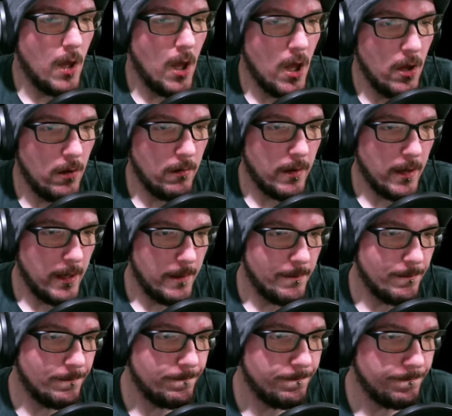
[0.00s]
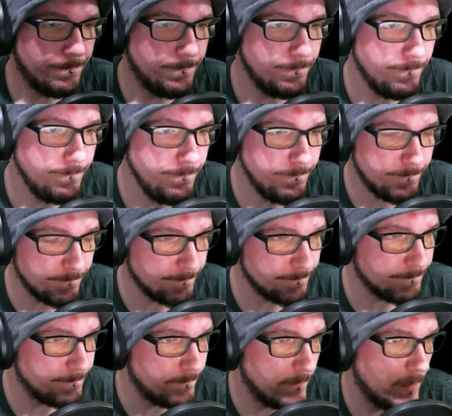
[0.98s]
Okay,
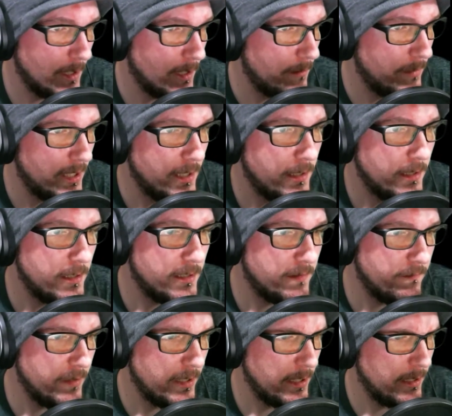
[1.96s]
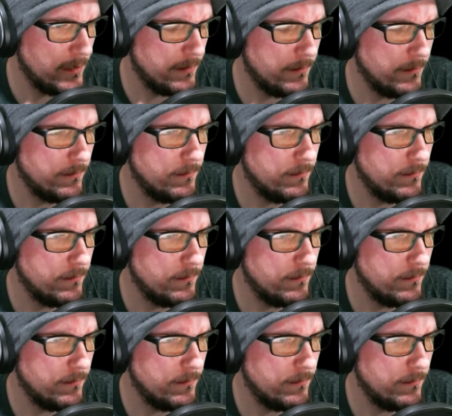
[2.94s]
I'm making this video